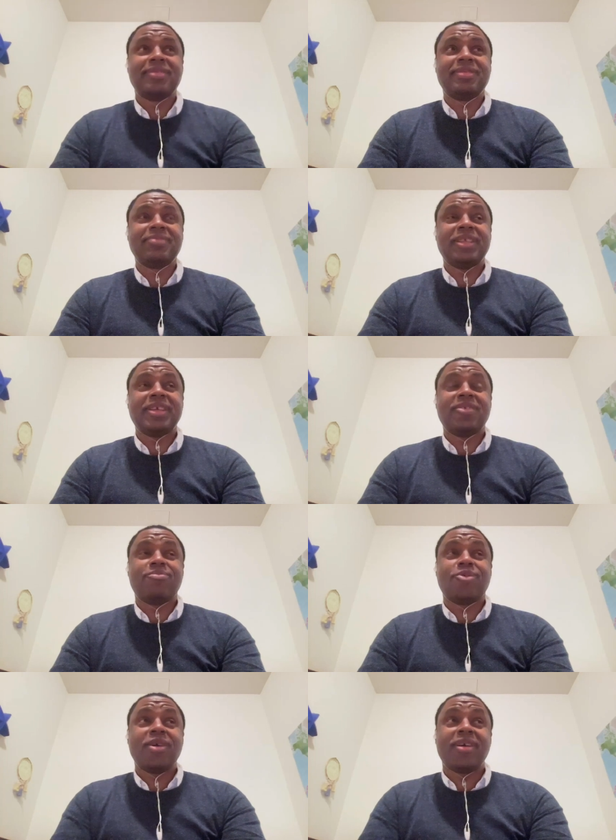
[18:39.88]
really on the
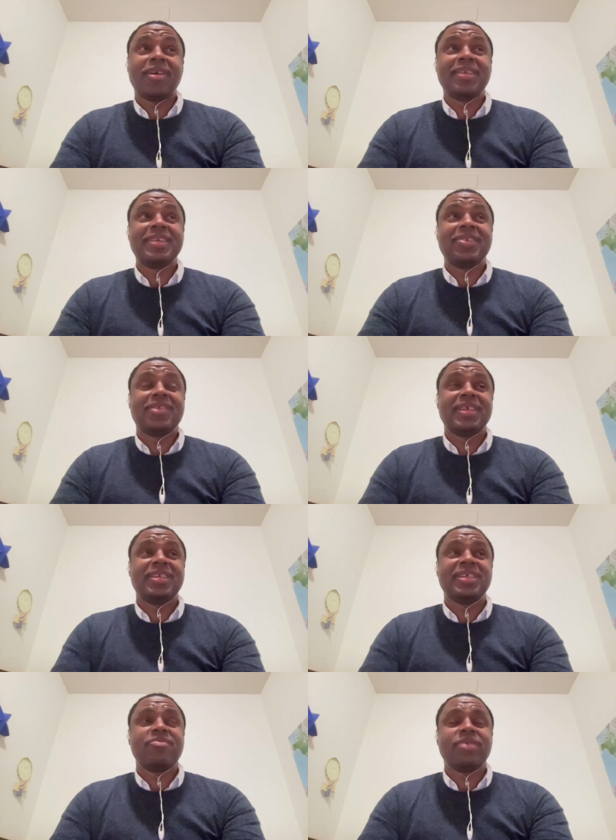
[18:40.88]
board, they
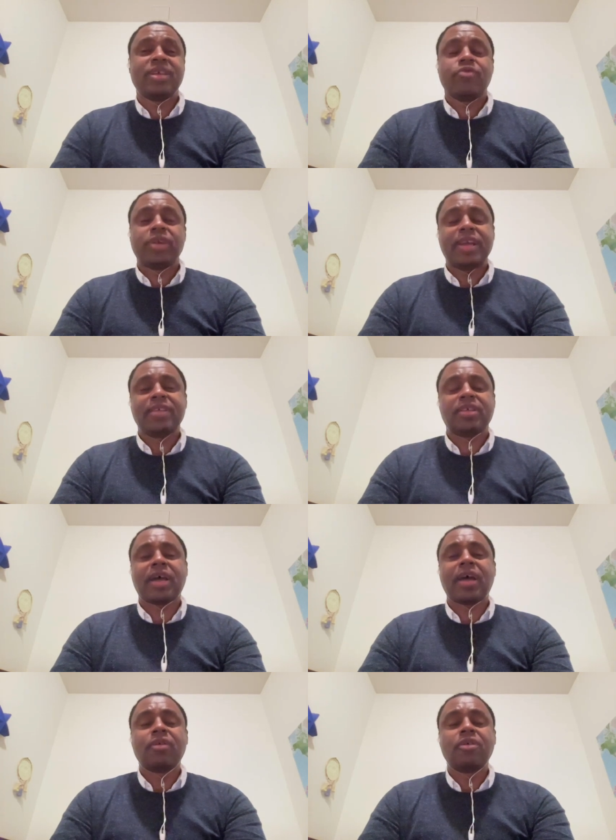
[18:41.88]
just can really relate to
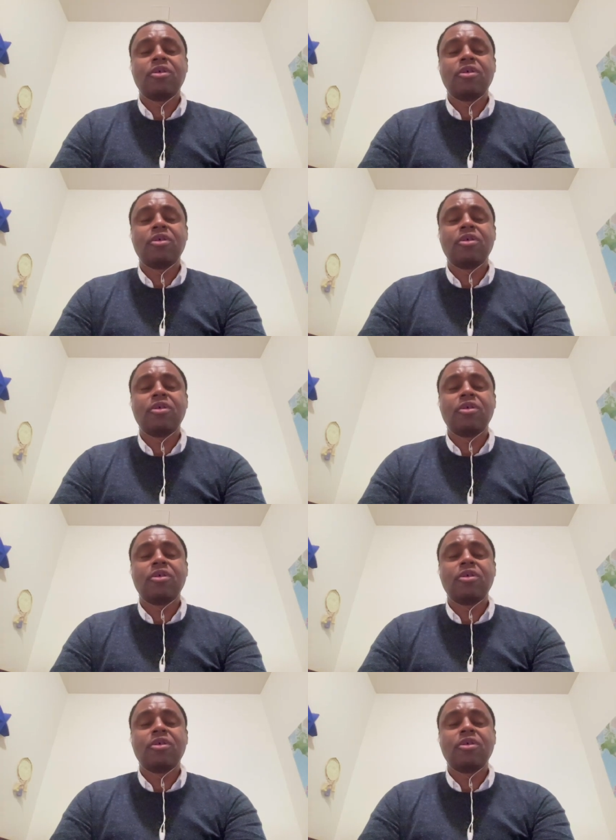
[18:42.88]
that.